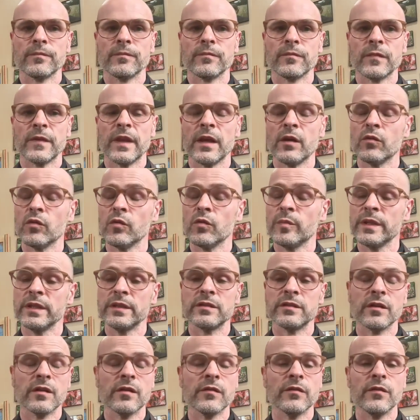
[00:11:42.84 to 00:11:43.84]
They will be
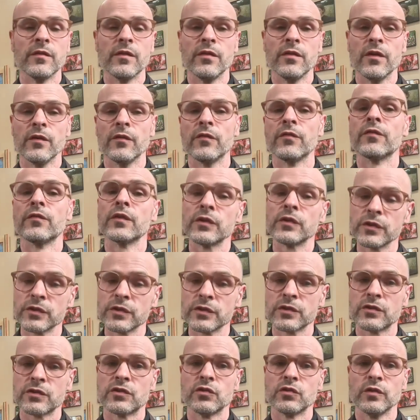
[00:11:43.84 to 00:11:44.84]
the
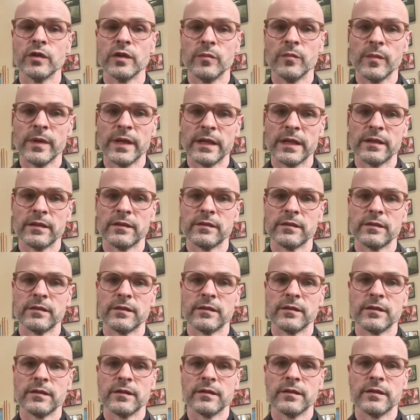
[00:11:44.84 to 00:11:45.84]
first to admit
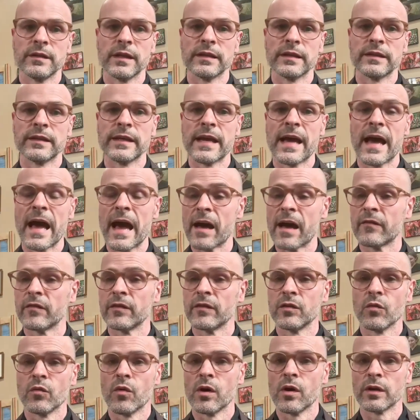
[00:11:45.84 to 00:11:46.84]
that they
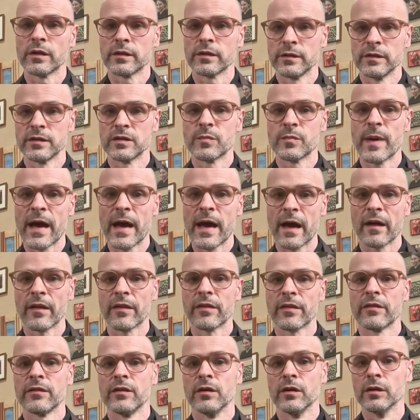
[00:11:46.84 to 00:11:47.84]
haven't walked this
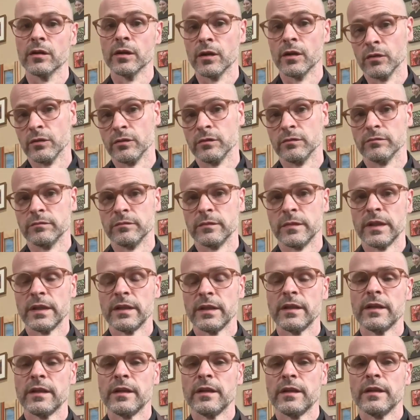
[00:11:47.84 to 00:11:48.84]
path alone.
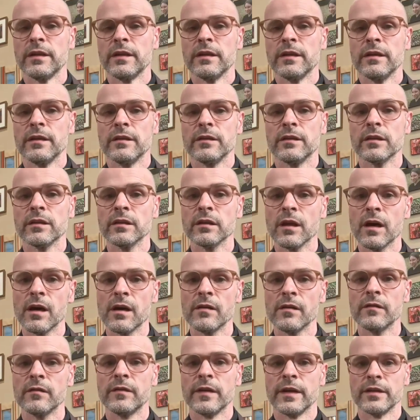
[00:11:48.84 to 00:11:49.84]
The
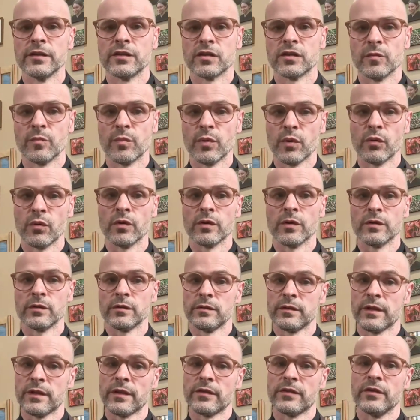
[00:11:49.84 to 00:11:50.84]
love and support
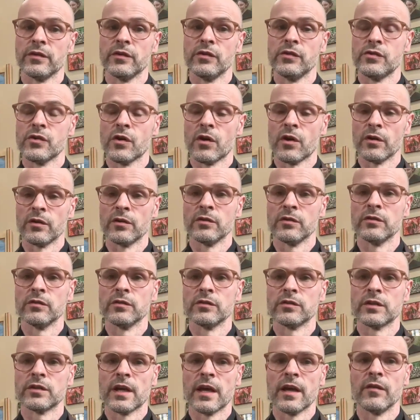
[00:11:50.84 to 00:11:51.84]
that their
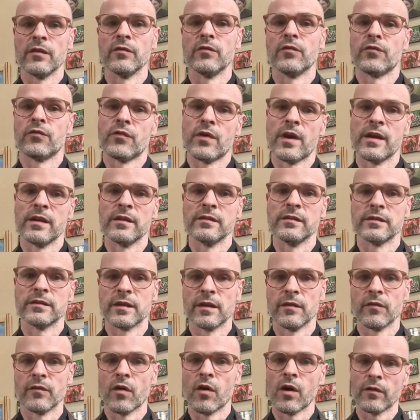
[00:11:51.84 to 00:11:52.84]
daughters and friends
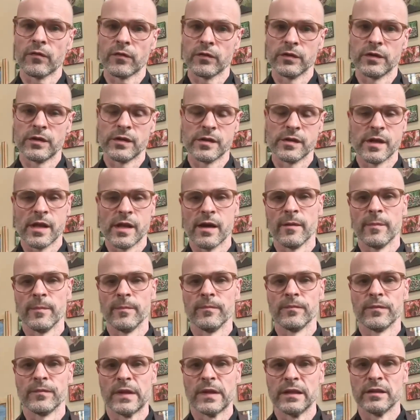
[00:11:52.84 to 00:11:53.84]
have offered to
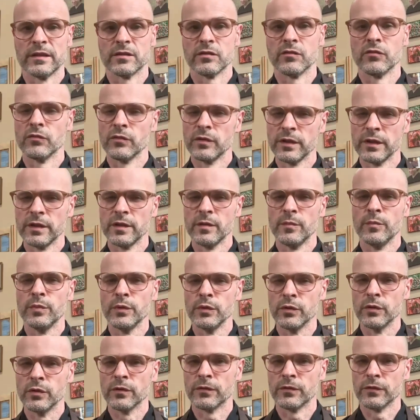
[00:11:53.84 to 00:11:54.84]
them is a really
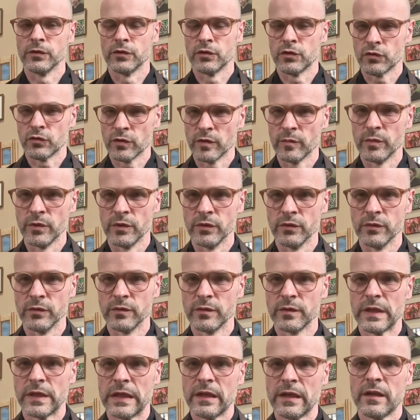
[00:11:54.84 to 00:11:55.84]
beautiful tribute
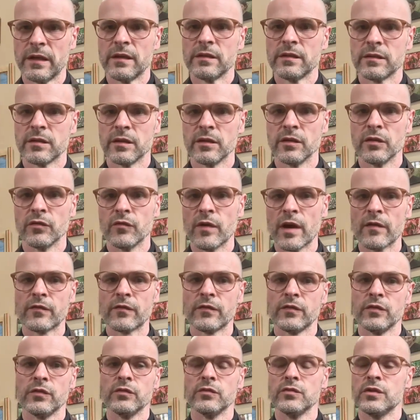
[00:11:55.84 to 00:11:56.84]
to the
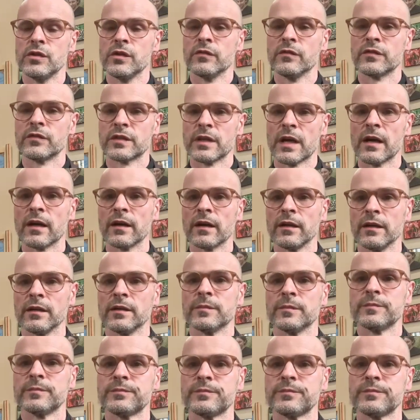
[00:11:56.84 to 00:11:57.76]
refuge of Sangha.